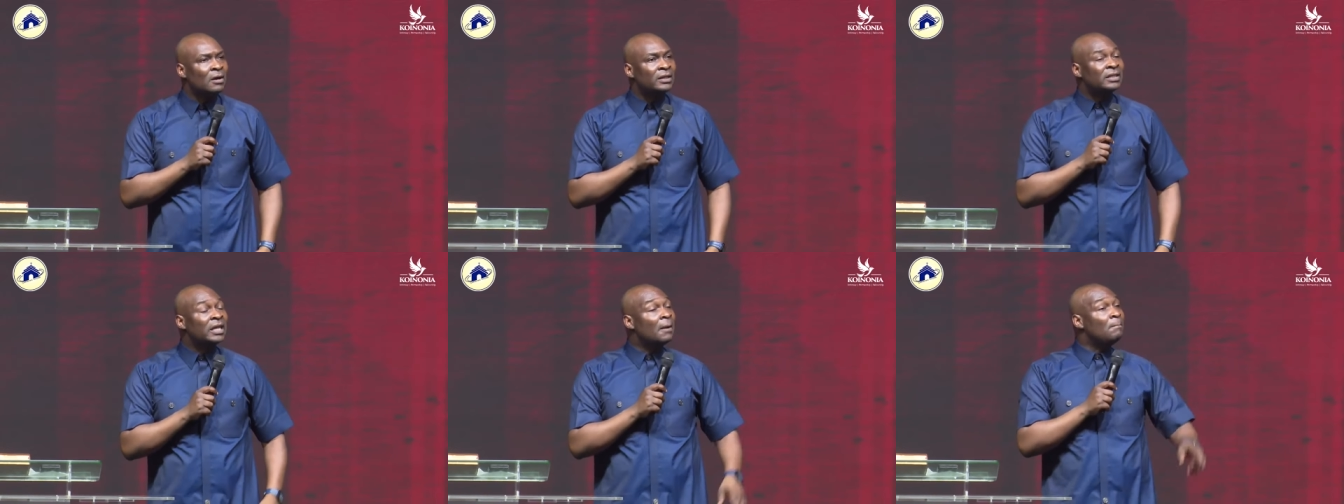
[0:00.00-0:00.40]

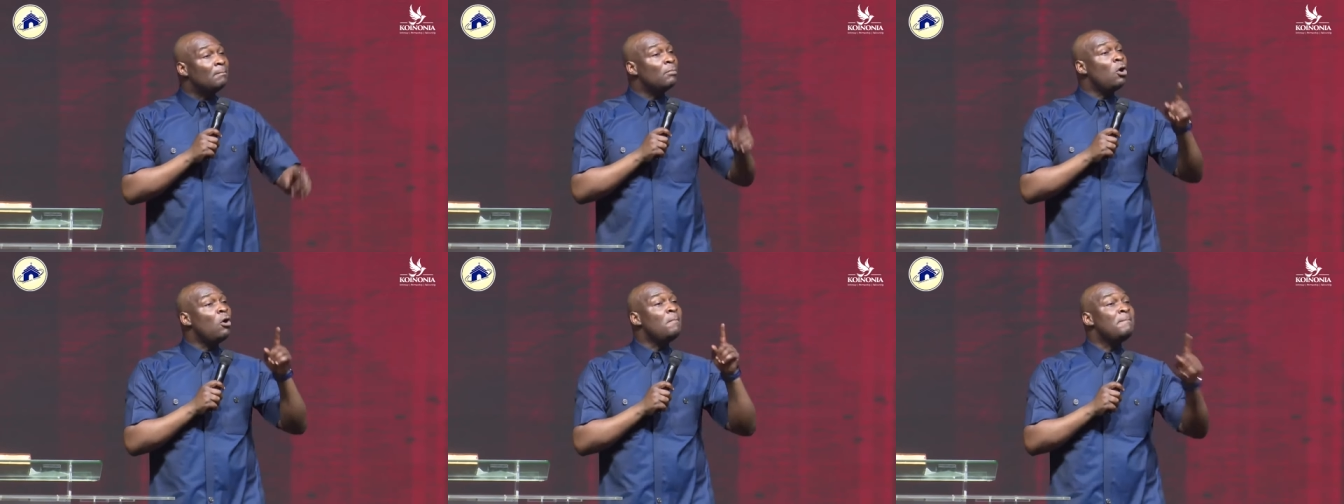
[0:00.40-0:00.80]
The
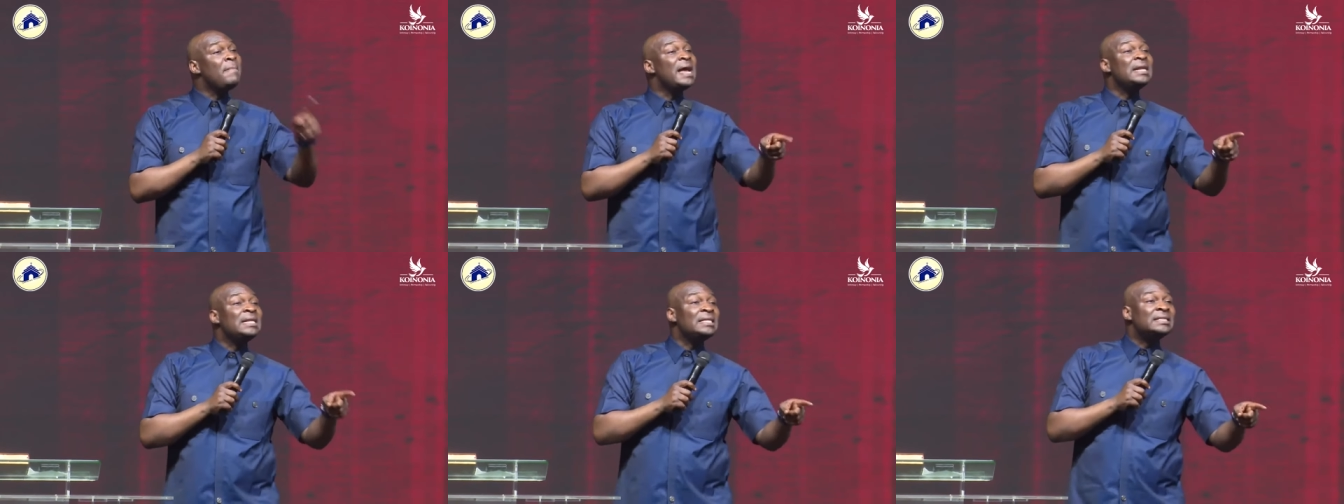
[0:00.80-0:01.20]

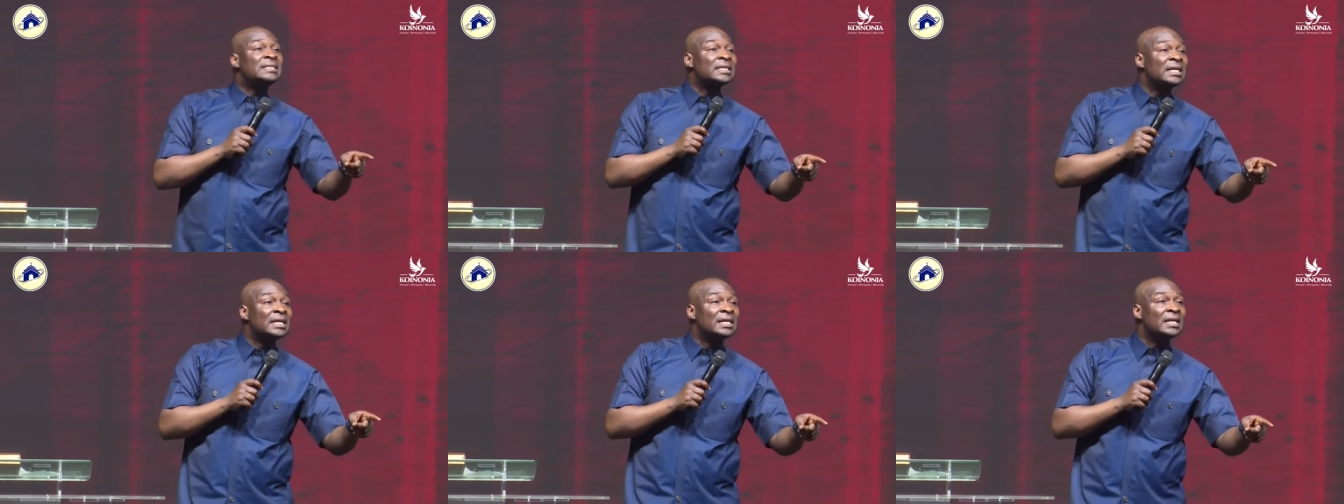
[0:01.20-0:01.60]
moment
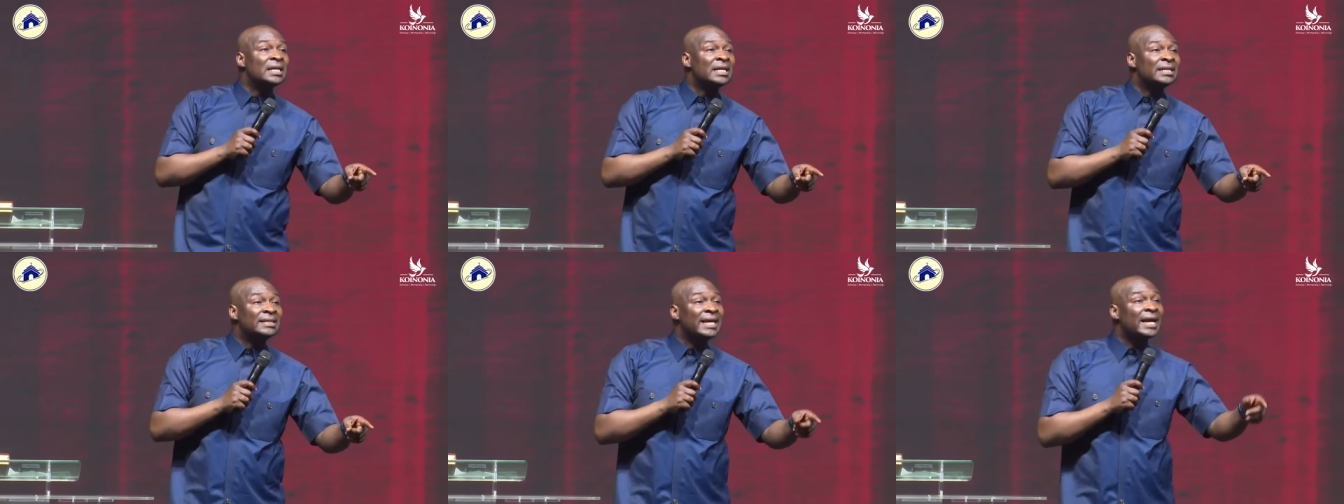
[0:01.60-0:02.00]

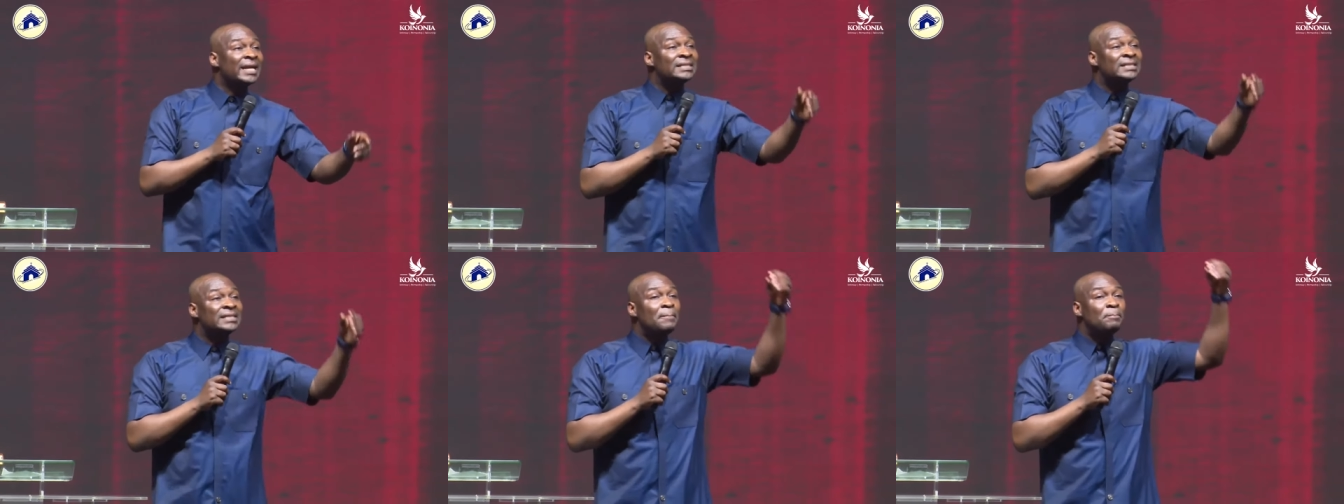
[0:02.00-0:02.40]
there
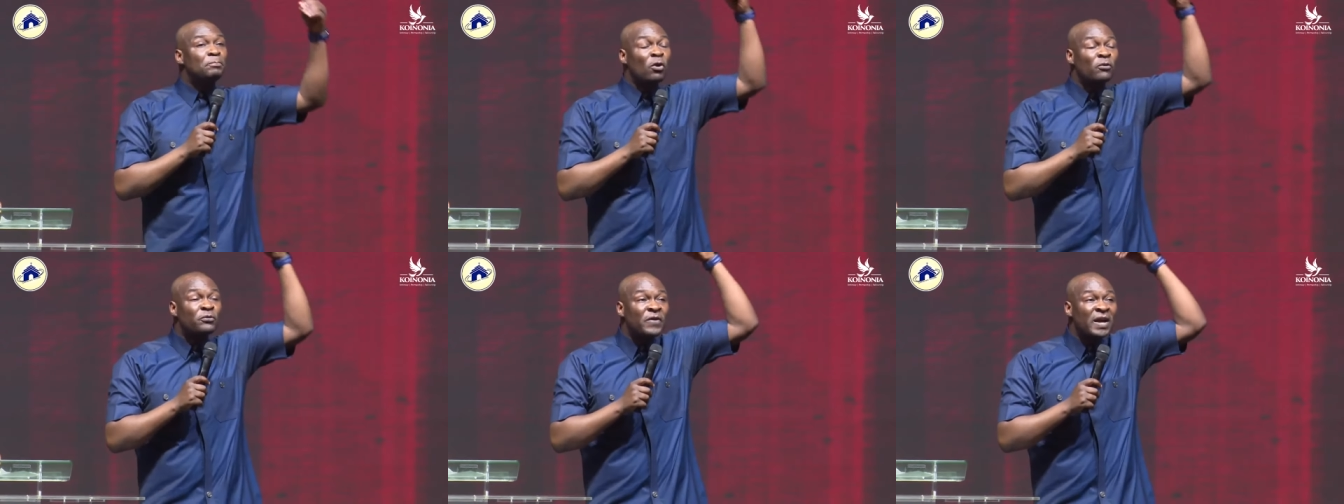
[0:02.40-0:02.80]
is a
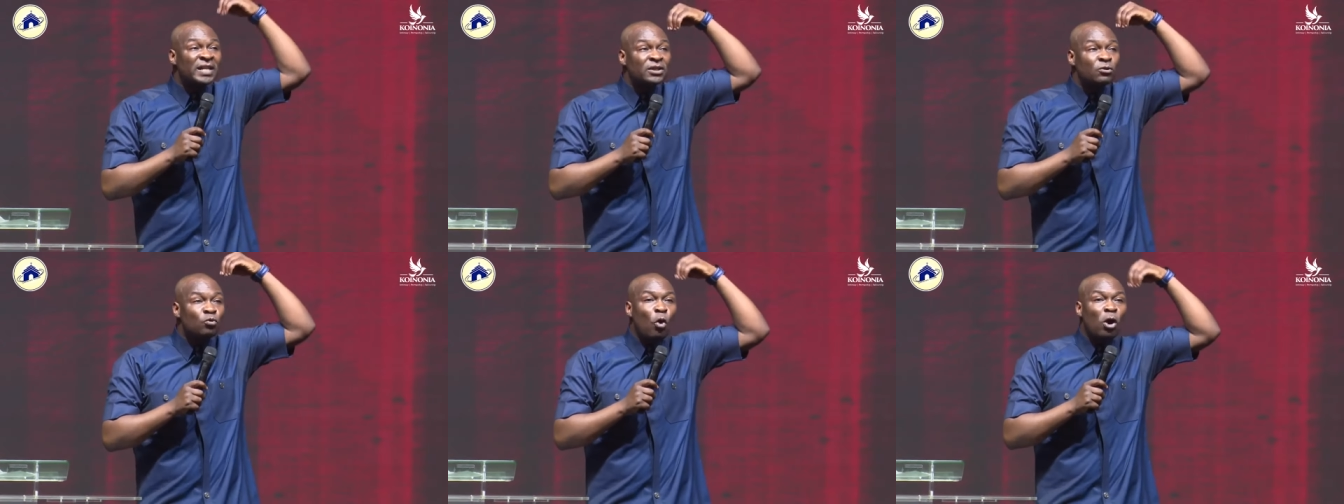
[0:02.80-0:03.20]

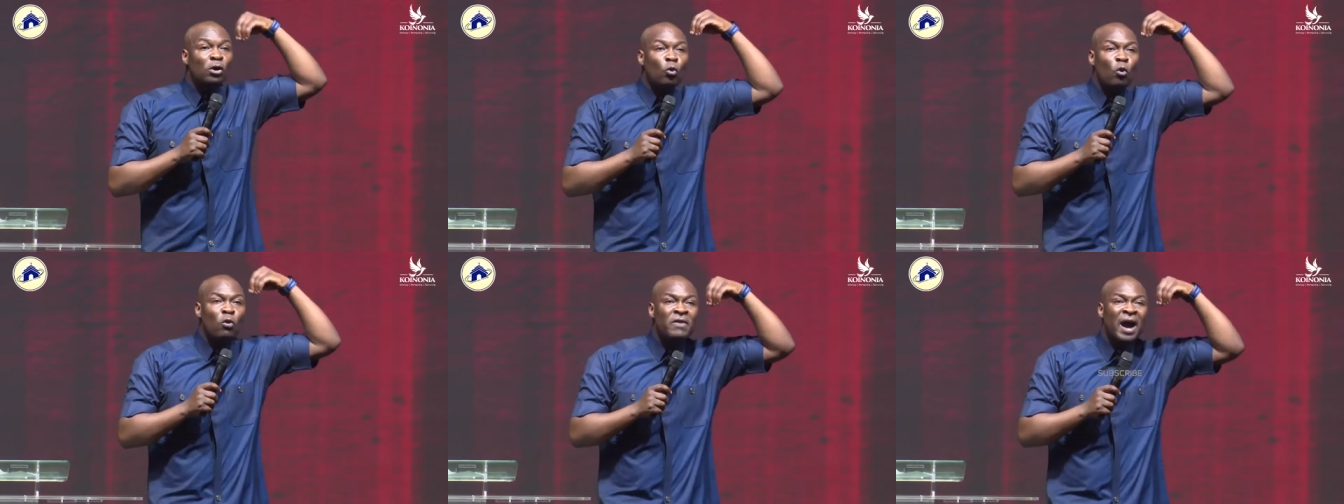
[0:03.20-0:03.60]
prophetic word
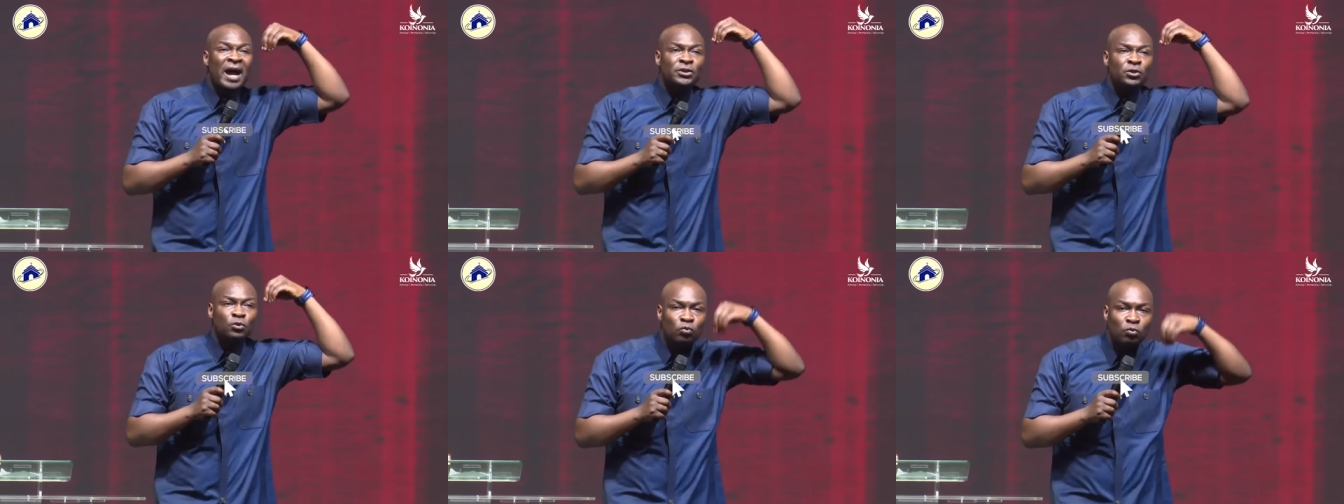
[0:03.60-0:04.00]
over
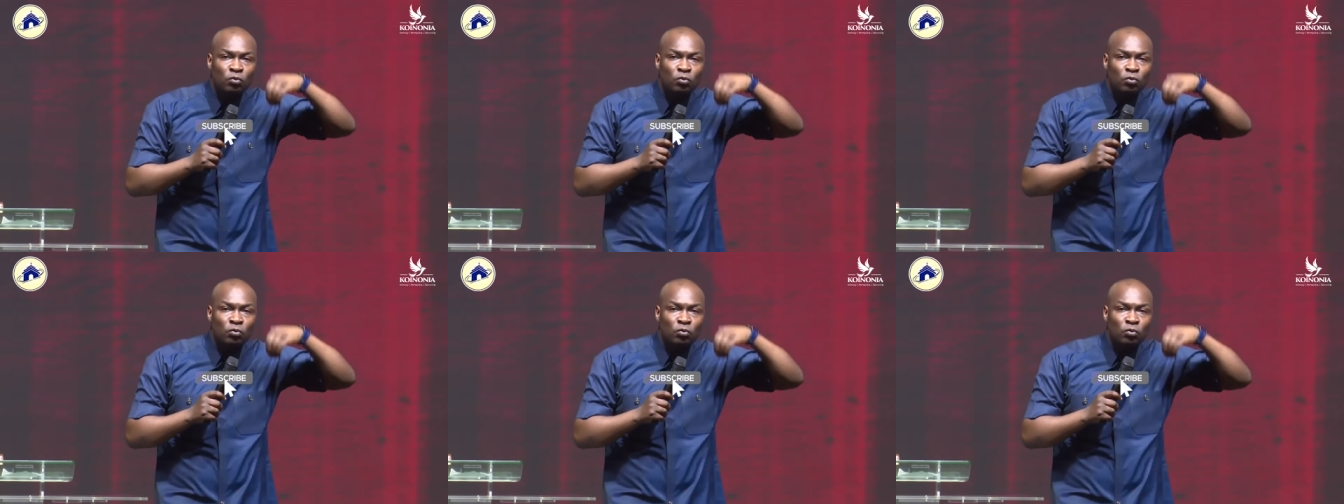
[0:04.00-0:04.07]
you,